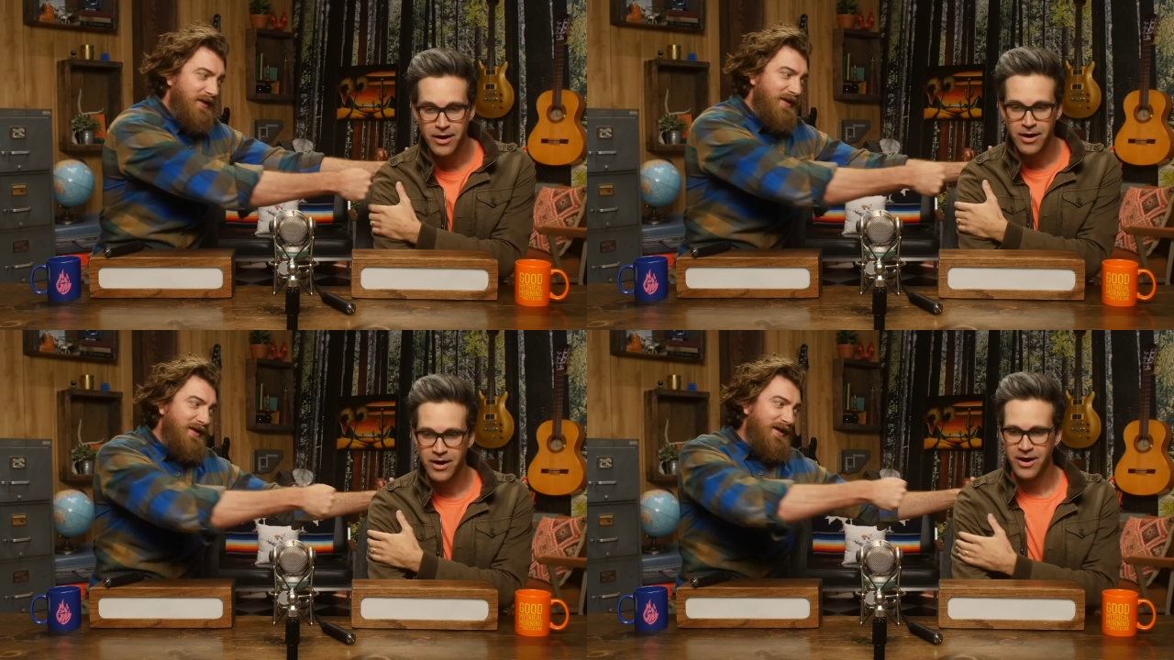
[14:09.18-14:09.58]

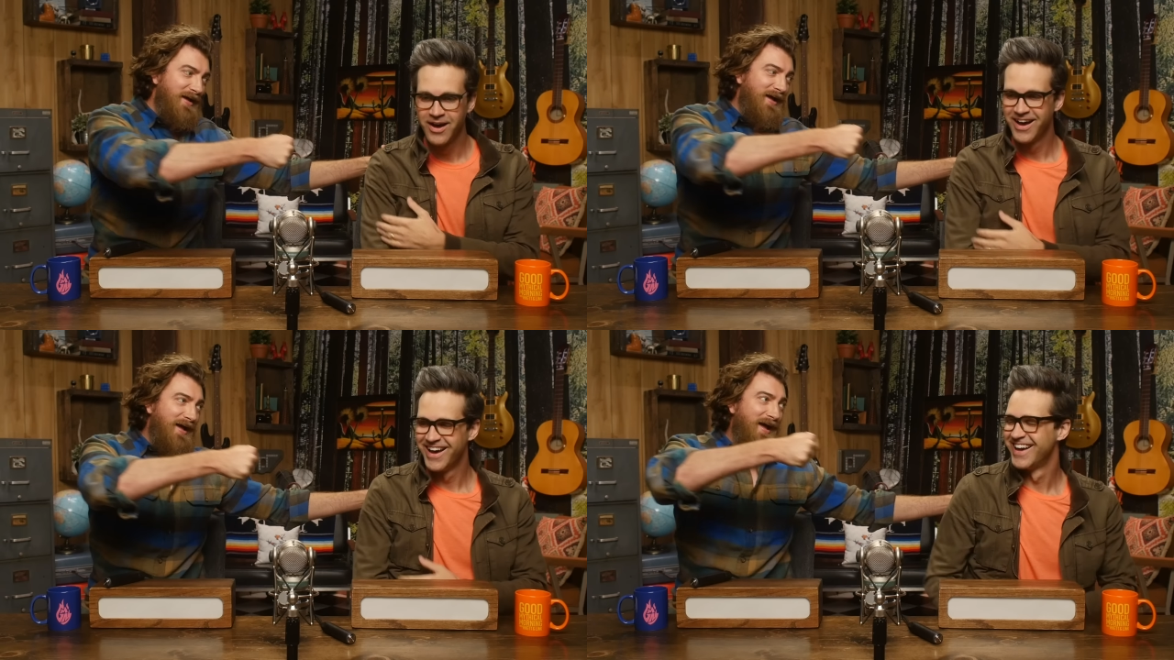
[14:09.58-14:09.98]

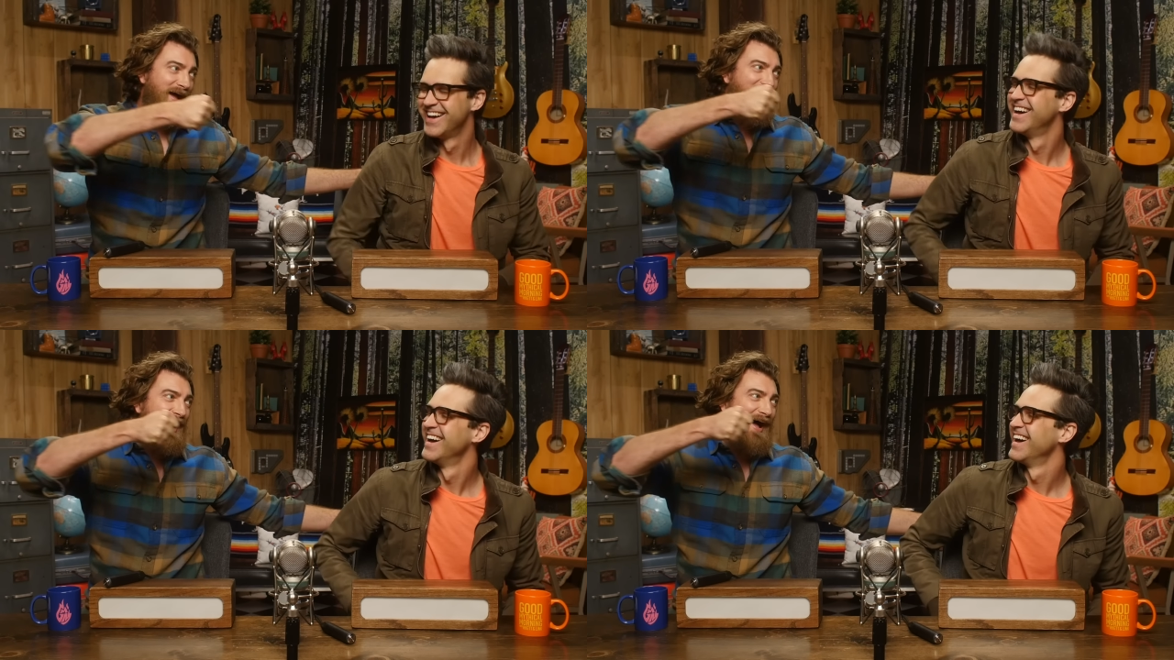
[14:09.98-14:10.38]

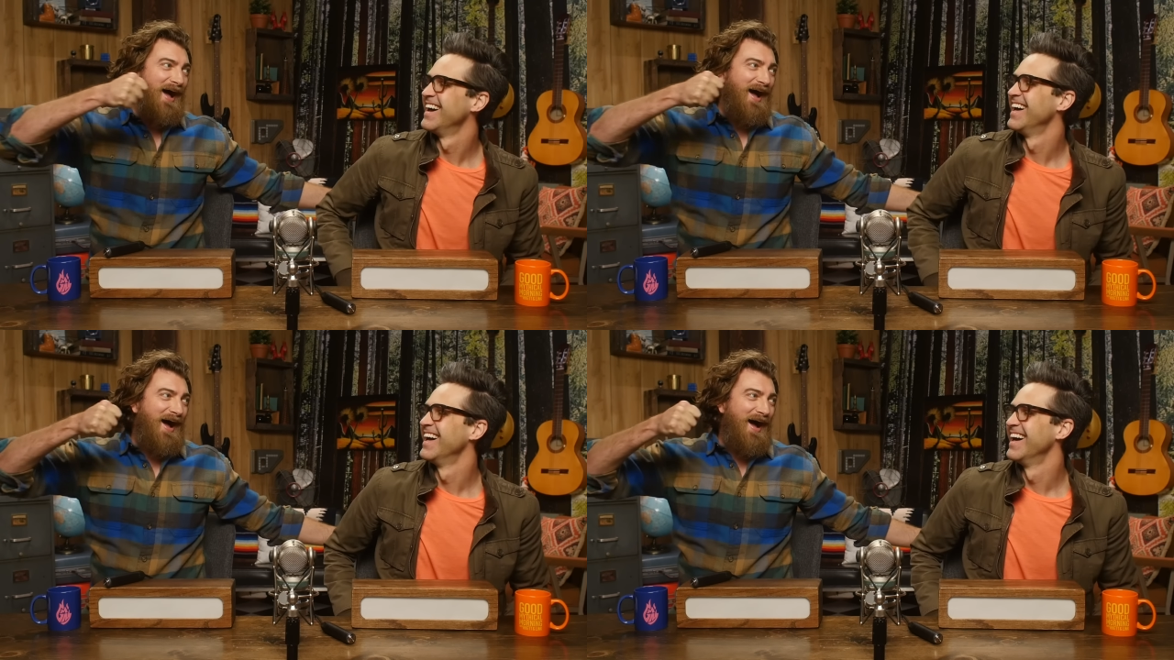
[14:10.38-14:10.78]

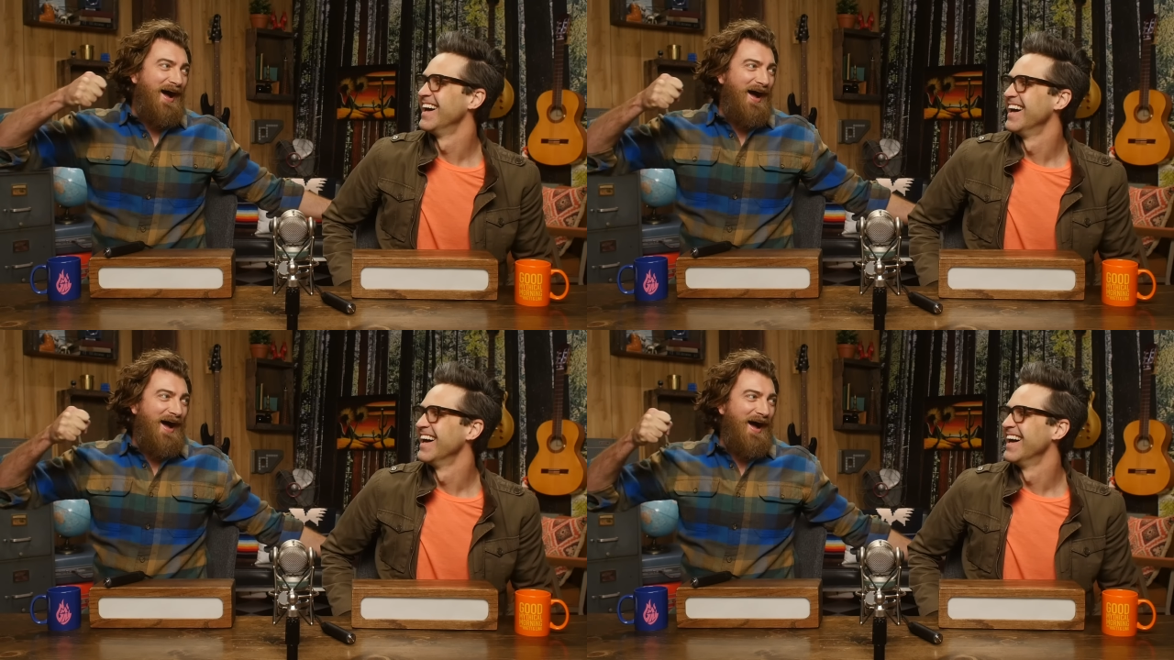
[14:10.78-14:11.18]

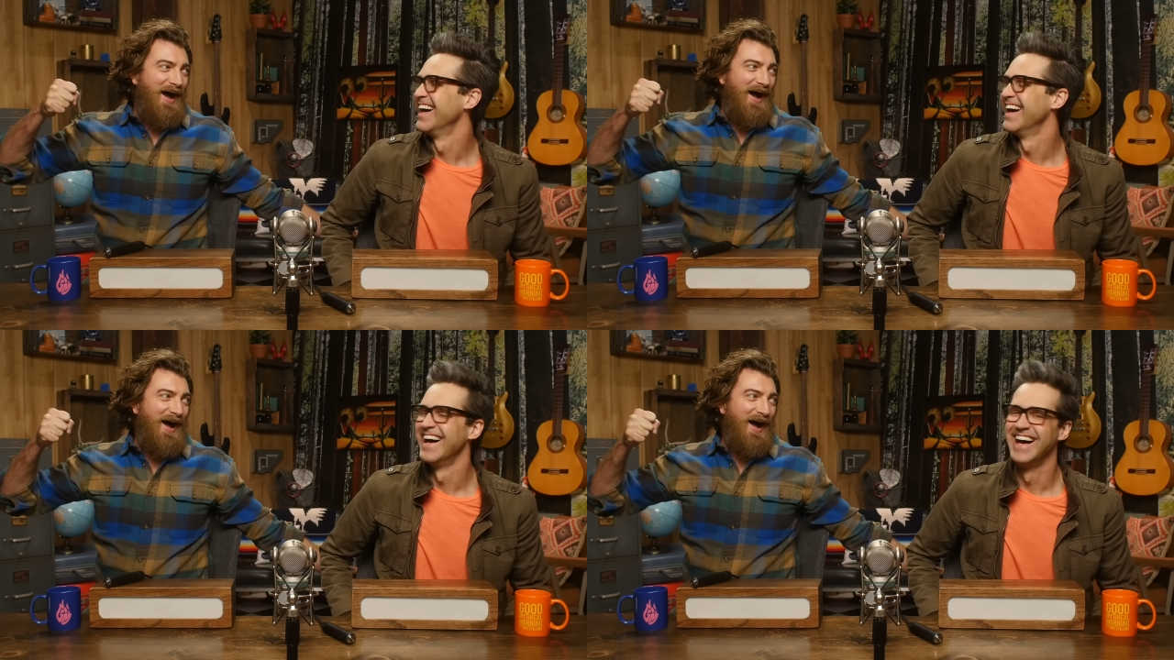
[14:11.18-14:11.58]

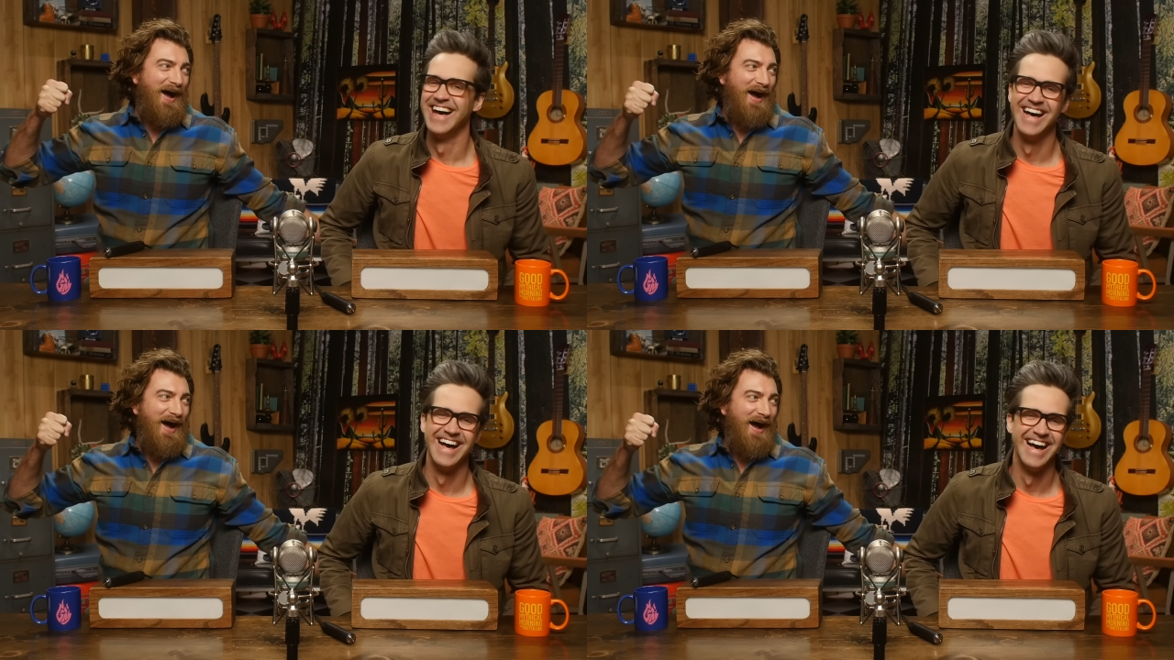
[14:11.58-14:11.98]

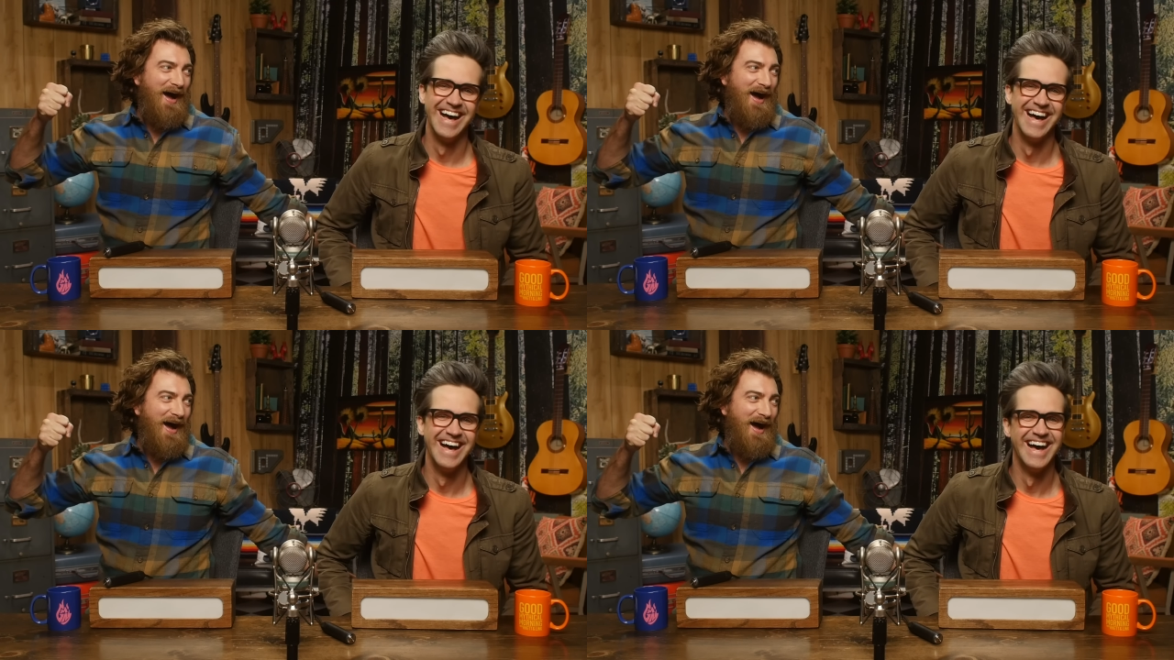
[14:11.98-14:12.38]

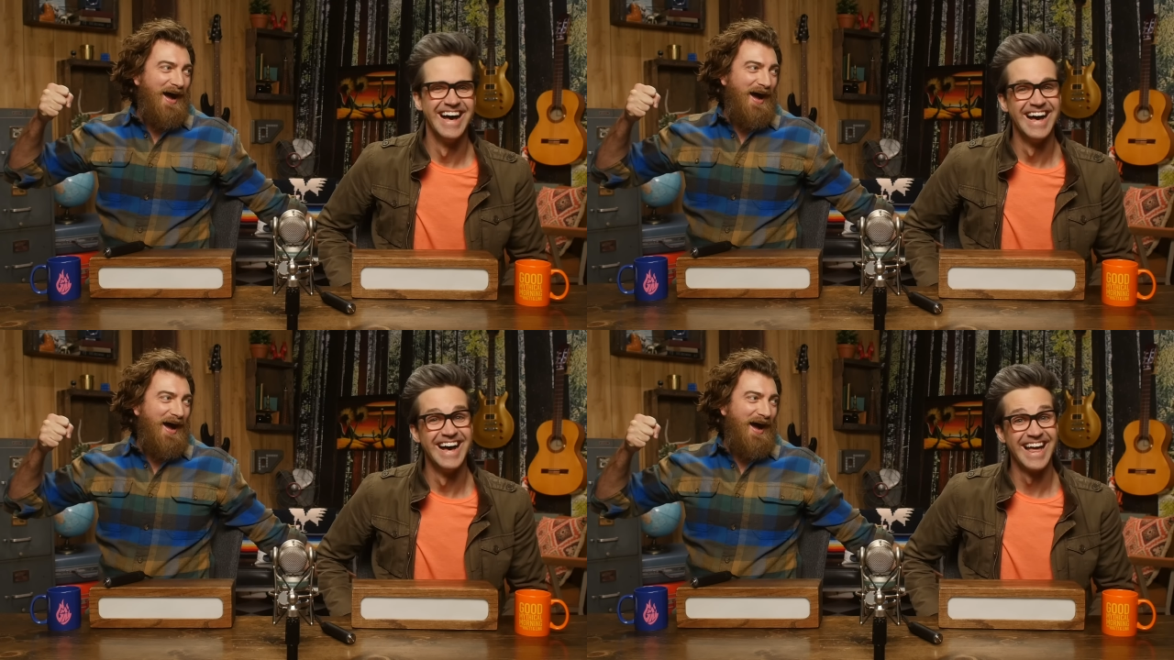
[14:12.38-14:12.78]

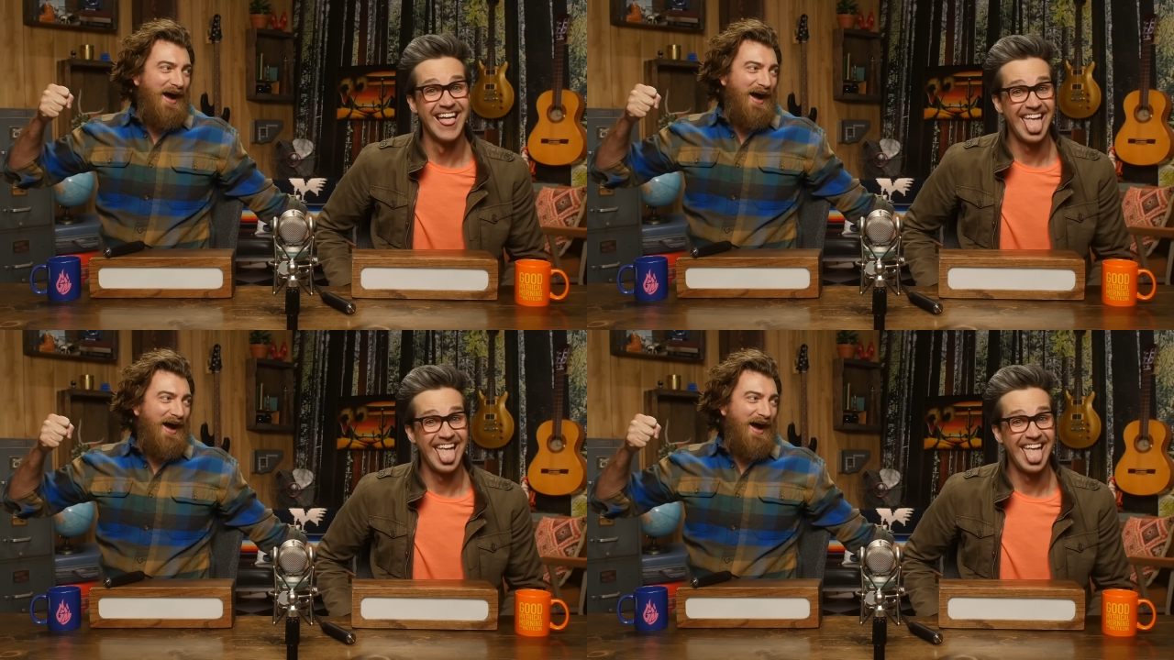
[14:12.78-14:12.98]
[no speech]